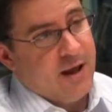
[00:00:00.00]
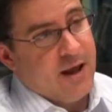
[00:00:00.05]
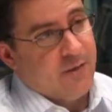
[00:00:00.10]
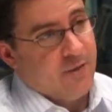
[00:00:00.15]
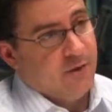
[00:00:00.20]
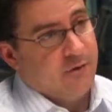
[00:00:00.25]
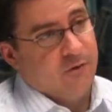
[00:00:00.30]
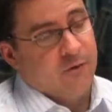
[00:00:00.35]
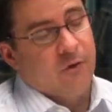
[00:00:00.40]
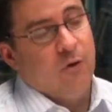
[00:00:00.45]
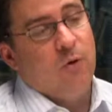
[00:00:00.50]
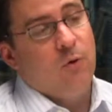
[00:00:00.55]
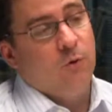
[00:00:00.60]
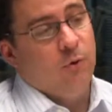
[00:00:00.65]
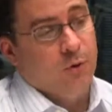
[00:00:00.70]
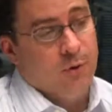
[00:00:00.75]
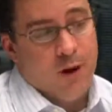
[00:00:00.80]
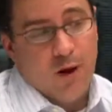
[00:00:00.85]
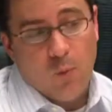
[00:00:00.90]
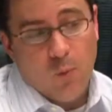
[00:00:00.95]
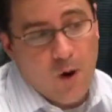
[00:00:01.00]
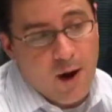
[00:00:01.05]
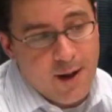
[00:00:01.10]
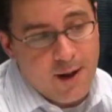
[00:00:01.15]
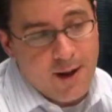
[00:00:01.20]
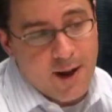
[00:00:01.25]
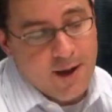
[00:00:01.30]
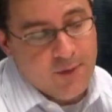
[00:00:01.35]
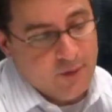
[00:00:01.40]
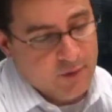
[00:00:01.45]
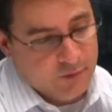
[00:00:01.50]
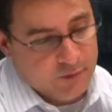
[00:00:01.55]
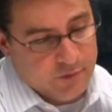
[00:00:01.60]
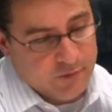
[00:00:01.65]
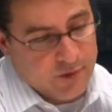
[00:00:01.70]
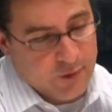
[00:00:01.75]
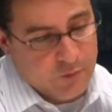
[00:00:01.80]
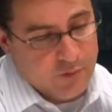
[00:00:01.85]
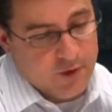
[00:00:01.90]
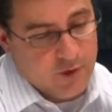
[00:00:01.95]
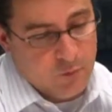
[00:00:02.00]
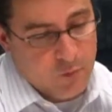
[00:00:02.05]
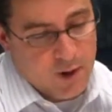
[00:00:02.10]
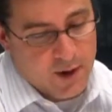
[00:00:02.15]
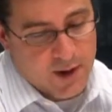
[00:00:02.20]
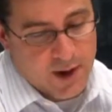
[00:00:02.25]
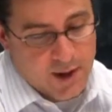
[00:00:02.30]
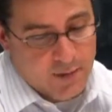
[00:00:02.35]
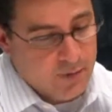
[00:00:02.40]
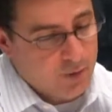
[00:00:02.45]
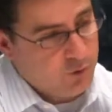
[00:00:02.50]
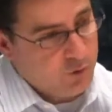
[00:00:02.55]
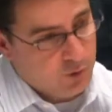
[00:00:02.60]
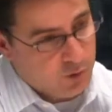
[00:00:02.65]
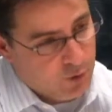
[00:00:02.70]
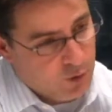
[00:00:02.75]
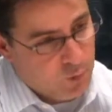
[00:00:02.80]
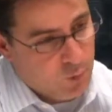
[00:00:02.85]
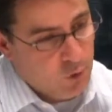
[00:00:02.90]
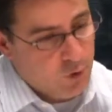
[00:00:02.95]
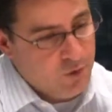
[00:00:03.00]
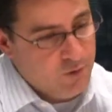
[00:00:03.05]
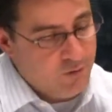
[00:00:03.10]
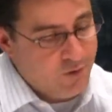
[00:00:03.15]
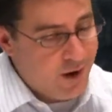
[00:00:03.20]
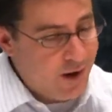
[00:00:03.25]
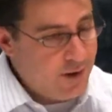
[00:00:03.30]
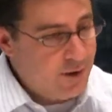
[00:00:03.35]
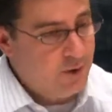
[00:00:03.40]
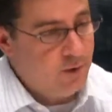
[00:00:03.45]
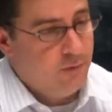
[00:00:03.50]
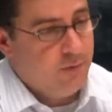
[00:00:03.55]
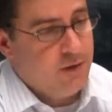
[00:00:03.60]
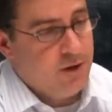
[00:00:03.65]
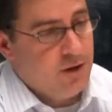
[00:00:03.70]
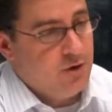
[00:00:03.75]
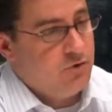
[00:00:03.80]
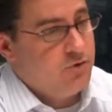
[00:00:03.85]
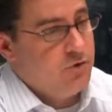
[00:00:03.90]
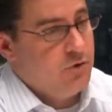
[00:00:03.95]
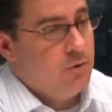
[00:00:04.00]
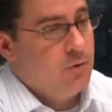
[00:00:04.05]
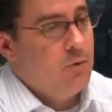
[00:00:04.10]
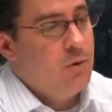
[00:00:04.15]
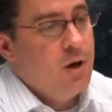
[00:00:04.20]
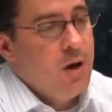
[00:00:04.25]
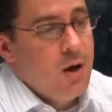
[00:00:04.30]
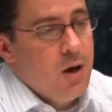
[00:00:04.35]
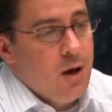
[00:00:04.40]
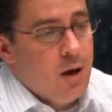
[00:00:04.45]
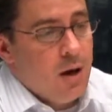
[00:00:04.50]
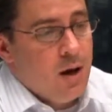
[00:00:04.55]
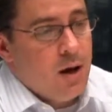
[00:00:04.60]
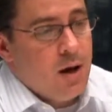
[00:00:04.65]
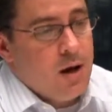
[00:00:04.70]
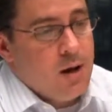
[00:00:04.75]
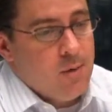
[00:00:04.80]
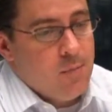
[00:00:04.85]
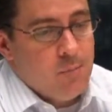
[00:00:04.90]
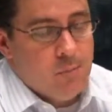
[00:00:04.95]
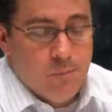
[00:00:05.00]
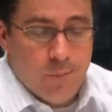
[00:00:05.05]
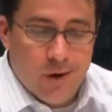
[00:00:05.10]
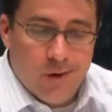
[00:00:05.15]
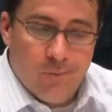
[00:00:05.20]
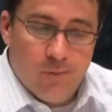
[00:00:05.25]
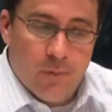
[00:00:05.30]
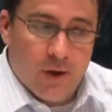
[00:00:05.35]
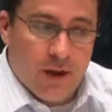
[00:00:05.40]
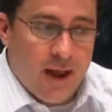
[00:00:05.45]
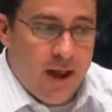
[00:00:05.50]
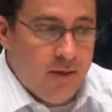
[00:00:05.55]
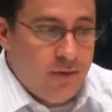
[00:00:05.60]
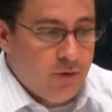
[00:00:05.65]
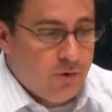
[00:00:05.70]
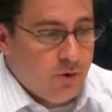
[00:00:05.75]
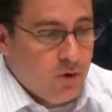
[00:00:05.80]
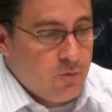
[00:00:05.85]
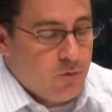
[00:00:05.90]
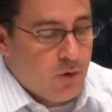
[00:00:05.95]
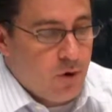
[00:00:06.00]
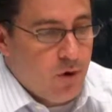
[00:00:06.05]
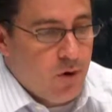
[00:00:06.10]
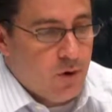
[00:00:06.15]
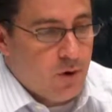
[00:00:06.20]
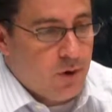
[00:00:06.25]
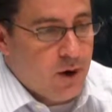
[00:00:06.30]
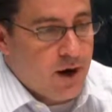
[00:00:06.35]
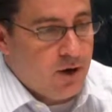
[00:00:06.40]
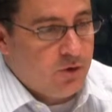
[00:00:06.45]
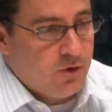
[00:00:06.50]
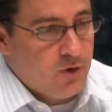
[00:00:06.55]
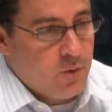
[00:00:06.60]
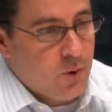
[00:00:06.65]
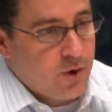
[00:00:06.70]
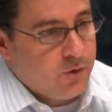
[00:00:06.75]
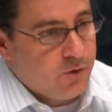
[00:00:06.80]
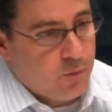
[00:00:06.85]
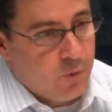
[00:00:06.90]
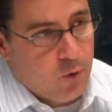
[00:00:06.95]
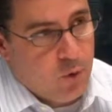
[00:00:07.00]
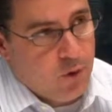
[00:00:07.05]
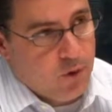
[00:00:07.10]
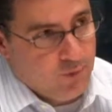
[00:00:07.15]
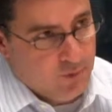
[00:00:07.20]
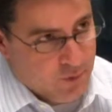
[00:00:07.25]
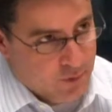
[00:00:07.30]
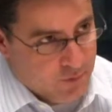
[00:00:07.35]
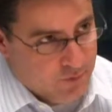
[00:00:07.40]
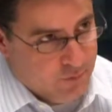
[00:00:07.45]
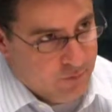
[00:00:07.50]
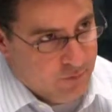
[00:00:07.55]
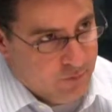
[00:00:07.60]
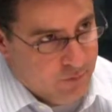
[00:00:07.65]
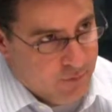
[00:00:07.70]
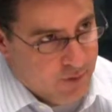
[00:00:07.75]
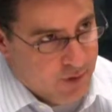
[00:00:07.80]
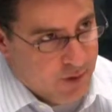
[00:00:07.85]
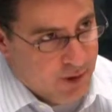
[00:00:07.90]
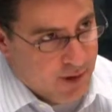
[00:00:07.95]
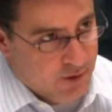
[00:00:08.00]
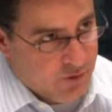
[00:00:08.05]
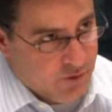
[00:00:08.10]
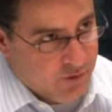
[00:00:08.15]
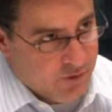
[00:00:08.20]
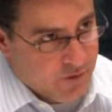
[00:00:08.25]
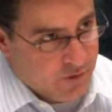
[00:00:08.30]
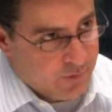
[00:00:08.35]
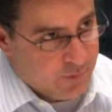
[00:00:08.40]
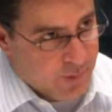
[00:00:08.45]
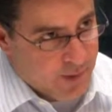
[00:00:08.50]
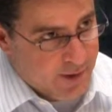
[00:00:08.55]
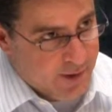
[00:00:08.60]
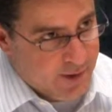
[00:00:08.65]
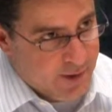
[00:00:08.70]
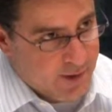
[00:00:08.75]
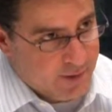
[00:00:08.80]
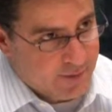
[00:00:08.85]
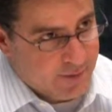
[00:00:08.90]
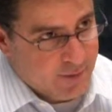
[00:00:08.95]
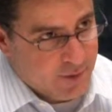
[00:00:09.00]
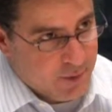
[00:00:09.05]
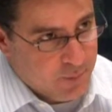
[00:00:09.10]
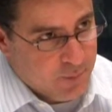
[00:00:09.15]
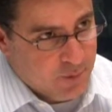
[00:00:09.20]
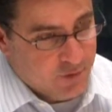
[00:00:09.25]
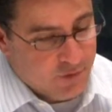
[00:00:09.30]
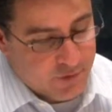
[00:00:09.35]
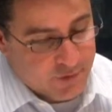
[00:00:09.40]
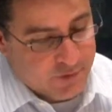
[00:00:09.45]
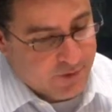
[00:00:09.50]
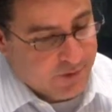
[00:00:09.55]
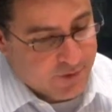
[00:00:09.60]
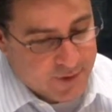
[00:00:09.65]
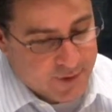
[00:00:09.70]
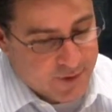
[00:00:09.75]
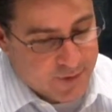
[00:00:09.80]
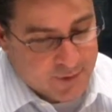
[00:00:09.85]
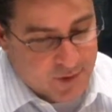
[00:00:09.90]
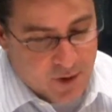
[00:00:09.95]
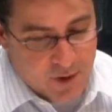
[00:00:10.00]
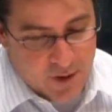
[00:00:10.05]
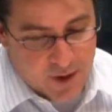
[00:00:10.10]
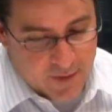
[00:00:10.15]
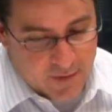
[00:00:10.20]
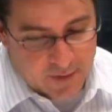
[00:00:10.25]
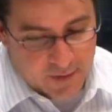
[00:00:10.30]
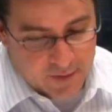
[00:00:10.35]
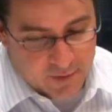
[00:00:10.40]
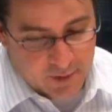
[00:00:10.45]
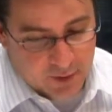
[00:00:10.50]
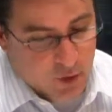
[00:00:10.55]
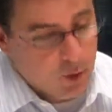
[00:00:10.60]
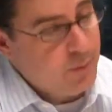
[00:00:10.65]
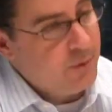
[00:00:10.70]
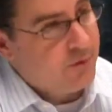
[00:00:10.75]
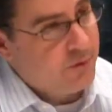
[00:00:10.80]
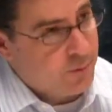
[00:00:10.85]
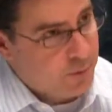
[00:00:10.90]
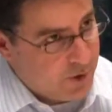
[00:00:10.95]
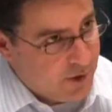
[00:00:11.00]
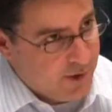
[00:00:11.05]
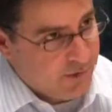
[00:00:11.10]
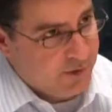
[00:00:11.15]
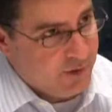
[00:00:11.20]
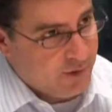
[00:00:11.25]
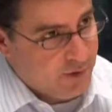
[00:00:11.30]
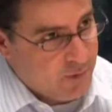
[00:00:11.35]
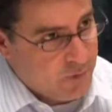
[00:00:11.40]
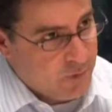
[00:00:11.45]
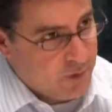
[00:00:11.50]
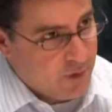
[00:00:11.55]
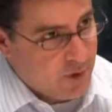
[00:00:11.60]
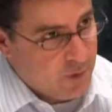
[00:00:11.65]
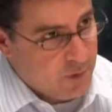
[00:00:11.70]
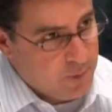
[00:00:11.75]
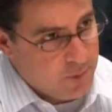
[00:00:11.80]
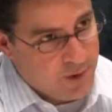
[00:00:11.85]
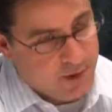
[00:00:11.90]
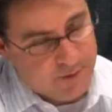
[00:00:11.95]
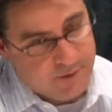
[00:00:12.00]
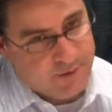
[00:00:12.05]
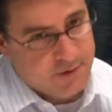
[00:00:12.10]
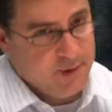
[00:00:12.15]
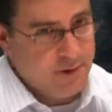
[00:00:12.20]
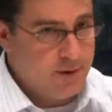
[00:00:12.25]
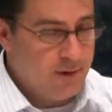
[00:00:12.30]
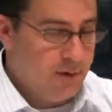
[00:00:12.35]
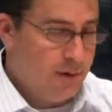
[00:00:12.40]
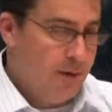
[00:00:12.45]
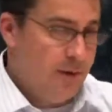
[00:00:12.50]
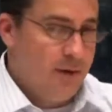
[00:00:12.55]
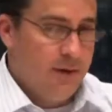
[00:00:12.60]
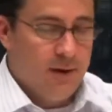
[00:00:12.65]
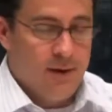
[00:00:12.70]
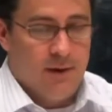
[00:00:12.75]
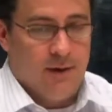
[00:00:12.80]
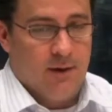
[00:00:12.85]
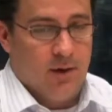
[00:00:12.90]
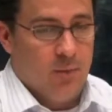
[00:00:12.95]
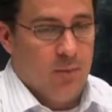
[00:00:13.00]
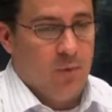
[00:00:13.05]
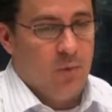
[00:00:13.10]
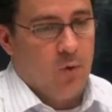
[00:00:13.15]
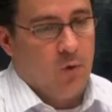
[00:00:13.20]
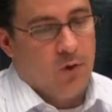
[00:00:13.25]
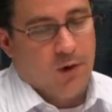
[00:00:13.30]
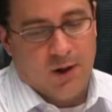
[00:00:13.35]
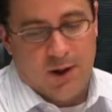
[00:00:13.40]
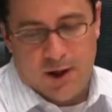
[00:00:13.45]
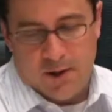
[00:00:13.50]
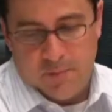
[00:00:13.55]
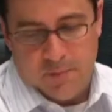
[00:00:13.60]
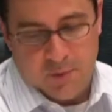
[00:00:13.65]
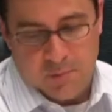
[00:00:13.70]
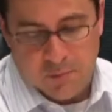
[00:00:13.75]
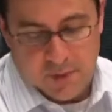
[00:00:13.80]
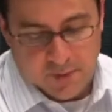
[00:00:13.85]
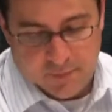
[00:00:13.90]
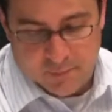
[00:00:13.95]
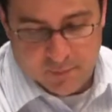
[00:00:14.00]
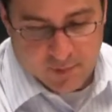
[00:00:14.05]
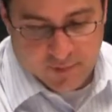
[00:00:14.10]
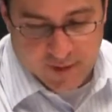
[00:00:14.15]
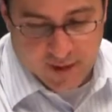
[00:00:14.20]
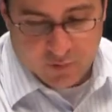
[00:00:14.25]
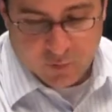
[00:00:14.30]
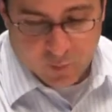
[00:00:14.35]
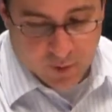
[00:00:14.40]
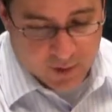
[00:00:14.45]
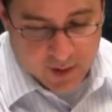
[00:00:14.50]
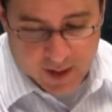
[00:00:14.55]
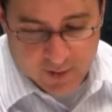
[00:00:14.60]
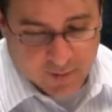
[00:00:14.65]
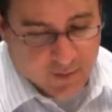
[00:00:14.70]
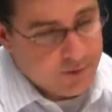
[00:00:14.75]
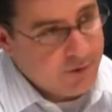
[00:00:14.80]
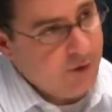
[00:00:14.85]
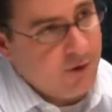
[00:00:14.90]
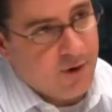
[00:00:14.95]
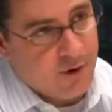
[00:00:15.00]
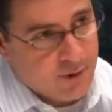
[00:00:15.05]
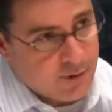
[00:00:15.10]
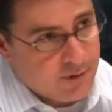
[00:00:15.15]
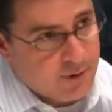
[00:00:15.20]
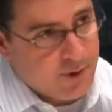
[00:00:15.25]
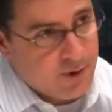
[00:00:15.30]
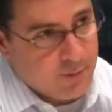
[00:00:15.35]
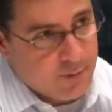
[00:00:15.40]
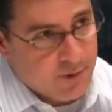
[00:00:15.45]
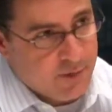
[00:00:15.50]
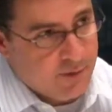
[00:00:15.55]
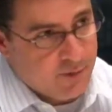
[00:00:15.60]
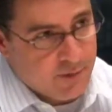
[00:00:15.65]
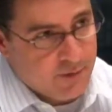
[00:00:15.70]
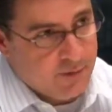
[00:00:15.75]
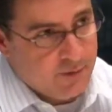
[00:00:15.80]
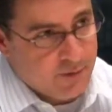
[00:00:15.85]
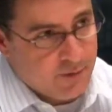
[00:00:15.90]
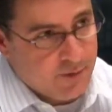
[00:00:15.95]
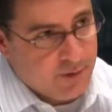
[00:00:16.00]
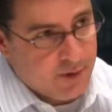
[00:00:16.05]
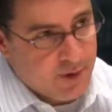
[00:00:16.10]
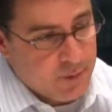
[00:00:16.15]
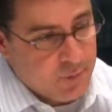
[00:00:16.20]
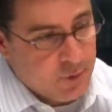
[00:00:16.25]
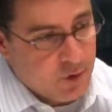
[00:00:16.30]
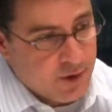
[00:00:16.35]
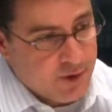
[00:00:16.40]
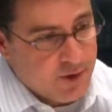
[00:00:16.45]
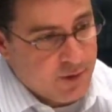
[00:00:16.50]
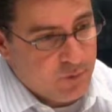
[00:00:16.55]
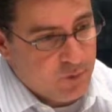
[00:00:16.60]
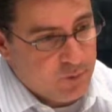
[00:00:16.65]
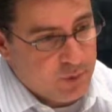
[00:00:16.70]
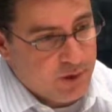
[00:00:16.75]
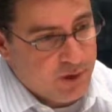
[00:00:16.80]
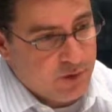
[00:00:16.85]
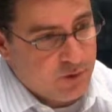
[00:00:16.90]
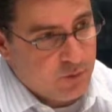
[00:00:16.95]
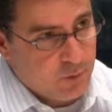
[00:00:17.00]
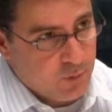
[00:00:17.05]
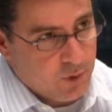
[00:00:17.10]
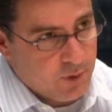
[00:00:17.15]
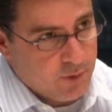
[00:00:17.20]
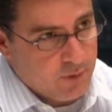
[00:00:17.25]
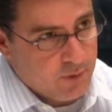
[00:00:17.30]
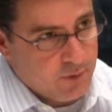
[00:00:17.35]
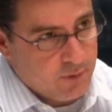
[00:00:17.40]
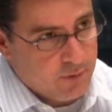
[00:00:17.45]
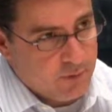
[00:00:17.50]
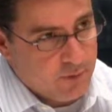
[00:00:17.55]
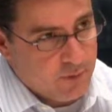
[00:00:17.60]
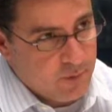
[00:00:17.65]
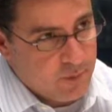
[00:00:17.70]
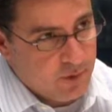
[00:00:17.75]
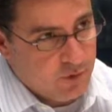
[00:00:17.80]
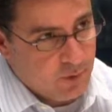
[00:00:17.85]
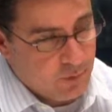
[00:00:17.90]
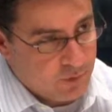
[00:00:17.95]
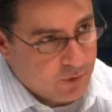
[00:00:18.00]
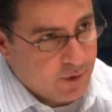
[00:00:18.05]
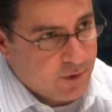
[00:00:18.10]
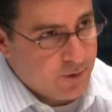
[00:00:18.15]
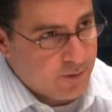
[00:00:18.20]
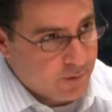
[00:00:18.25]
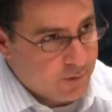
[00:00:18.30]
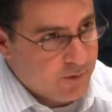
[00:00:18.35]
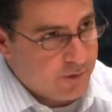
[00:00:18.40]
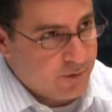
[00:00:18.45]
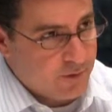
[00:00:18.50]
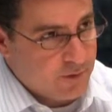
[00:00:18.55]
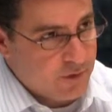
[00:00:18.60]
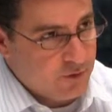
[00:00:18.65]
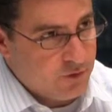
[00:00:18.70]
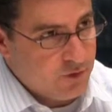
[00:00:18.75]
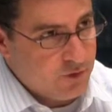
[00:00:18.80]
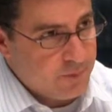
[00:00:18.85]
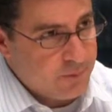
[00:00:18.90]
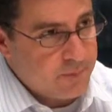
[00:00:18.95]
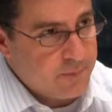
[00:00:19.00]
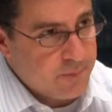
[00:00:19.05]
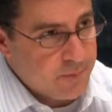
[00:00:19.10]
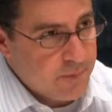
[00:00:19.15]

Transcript: Catholics as a whole do. Now, white Catholics, a subset of white Catholics, are a little more divided on the issue, but the Catholics overall are actually quite supportive of the HHS mandate, which is, I think, a little bit surprising that we thought we might see a little bit more alignment. But that's where Catholics are, is in a pretty different place from where the bishops are on this issue.